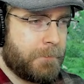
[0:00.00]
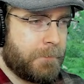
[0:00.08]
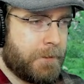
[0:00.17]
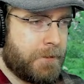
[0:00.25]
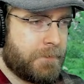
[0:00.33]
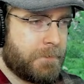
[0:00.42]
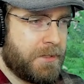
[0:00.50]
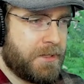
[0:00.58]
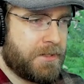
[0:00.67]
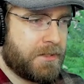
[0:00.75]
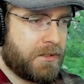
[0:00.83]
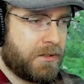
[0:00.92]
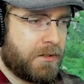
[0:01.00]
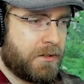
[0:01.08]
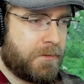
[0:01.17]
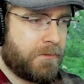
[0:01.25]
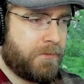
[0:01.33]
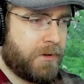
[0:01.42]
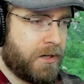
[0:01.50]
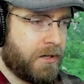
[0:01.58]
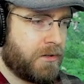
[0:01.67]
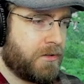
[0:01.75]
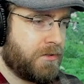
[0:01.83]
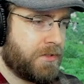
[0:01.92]
Well, these are frog
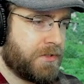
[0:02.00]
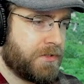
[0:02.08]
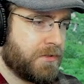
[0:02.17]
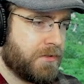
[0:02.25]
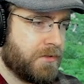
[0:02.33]
girls.